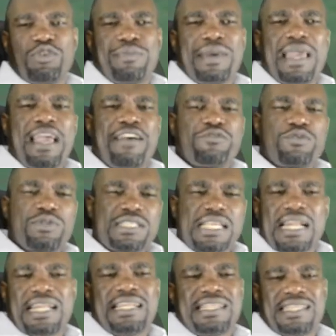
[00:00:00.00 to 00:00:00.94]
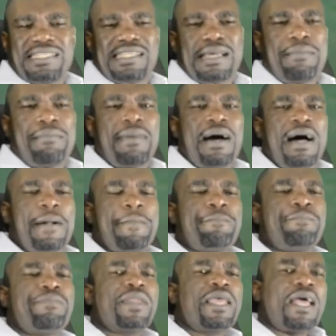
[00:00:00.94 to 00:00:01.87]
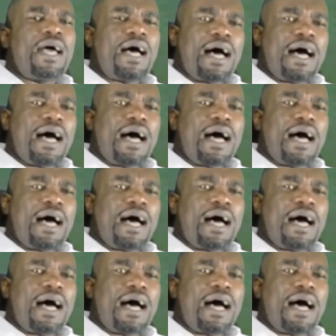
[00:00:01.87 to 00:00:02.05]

You may have to surrender some